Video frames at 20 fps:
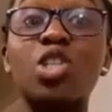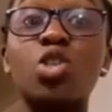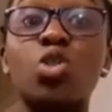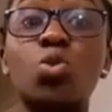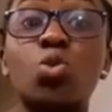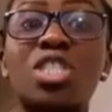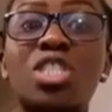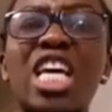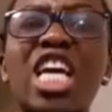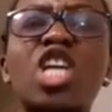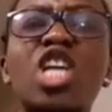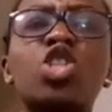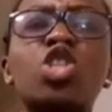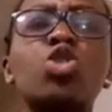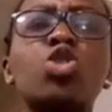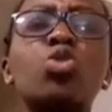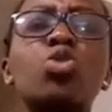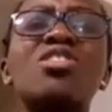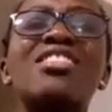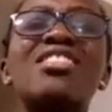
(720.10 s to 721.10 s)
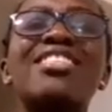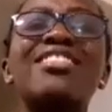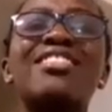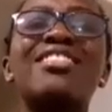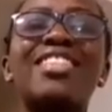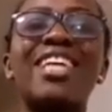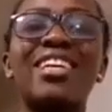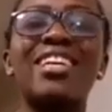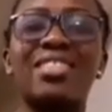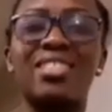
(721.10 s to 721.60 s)
today should
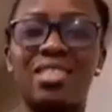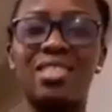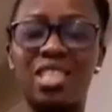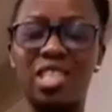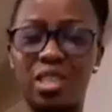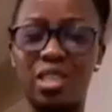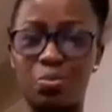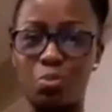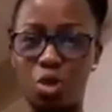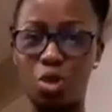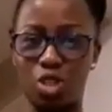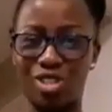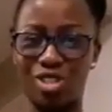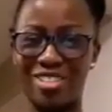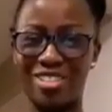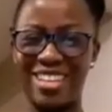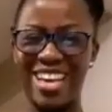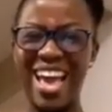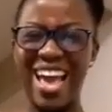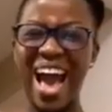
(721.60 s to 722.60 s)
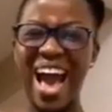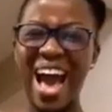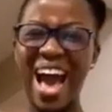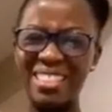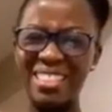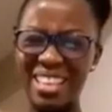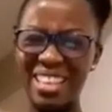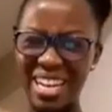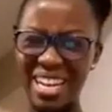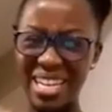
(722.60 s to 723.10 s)
reject this motion,
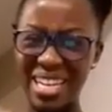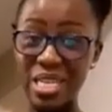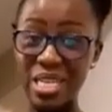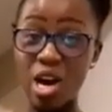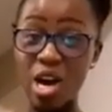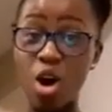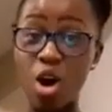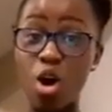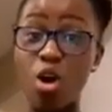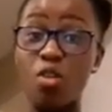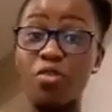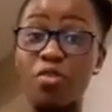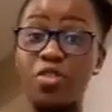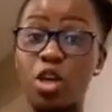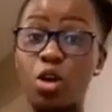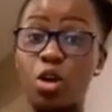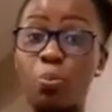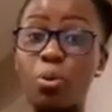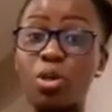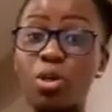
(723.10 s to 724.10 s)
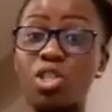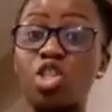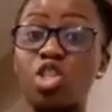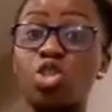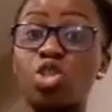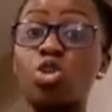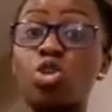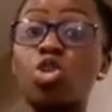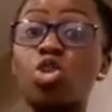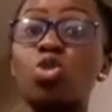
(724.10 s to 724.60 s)
and the leader of the
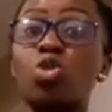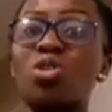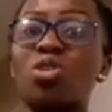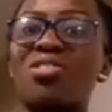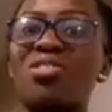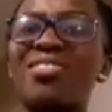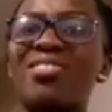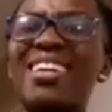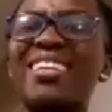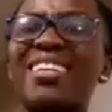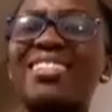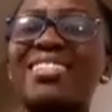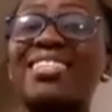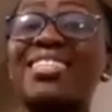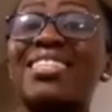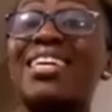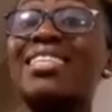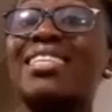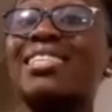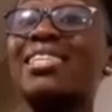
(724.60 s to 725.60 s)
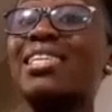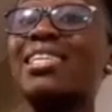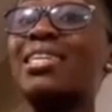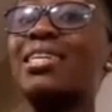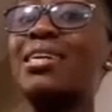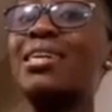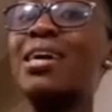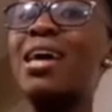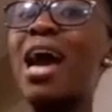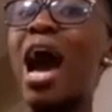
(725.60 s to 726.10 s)
opposition should think seriously
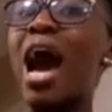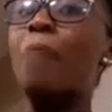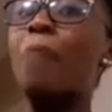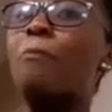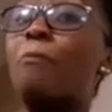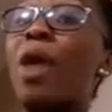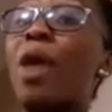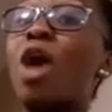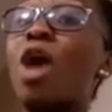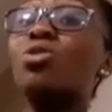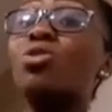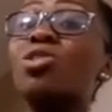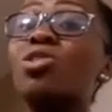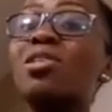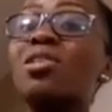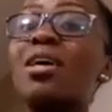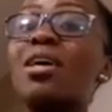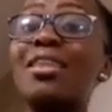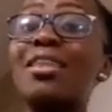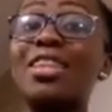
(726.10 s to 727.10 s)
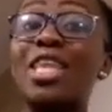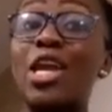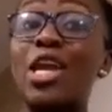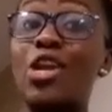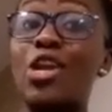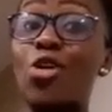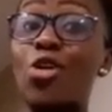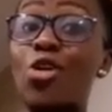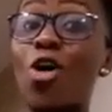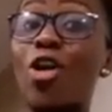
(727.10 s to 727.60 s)
about the
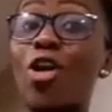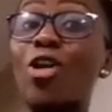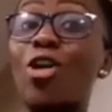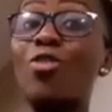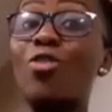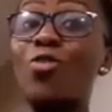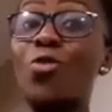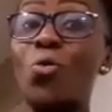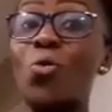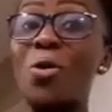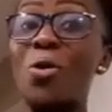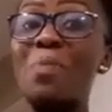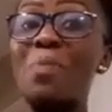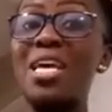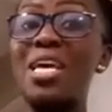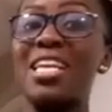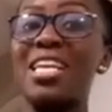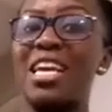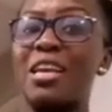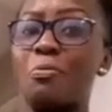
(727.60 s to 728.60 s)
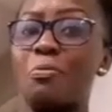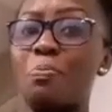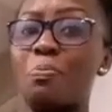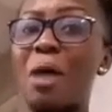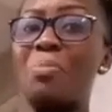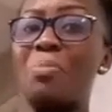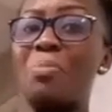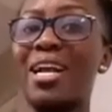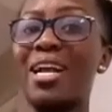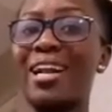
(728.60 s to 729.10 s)
role of women in
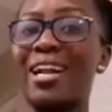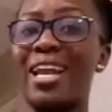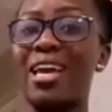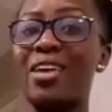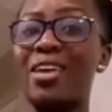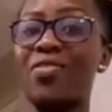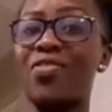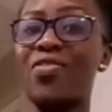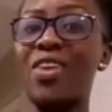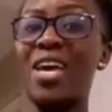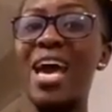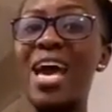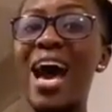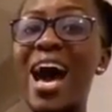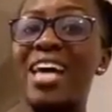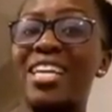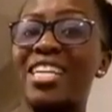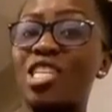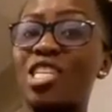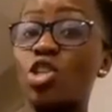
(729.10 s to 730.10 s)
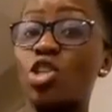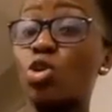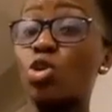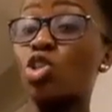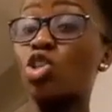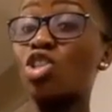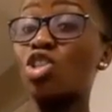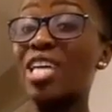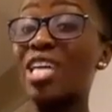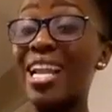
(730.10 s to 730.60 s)
public life and in
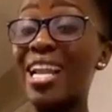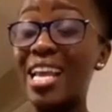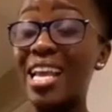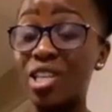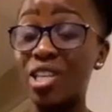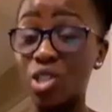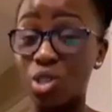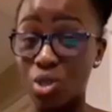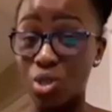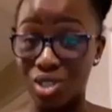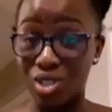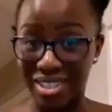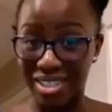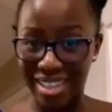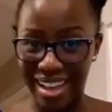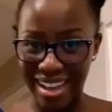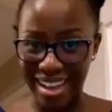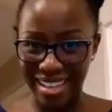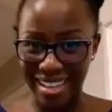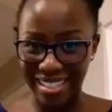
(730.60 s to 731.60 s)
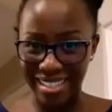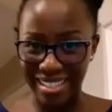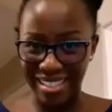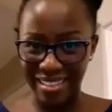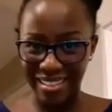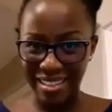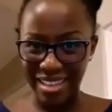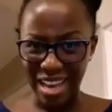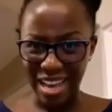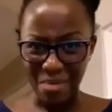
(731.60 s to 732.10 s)
Australian society
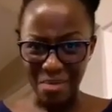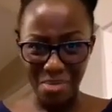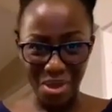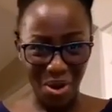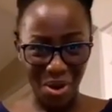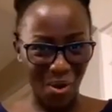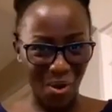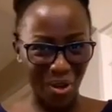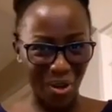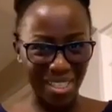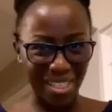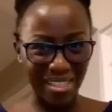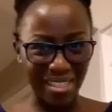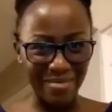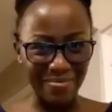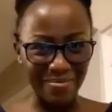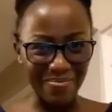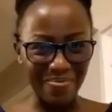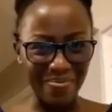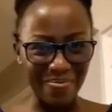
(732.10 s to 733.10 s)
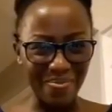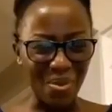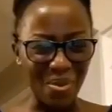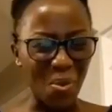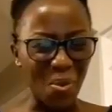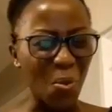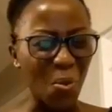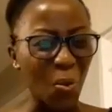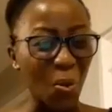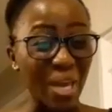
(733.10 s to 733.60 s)
because
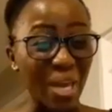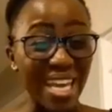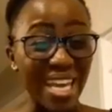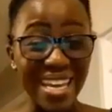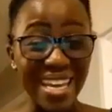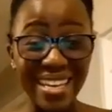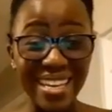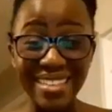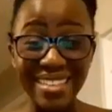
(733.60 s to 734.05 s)
we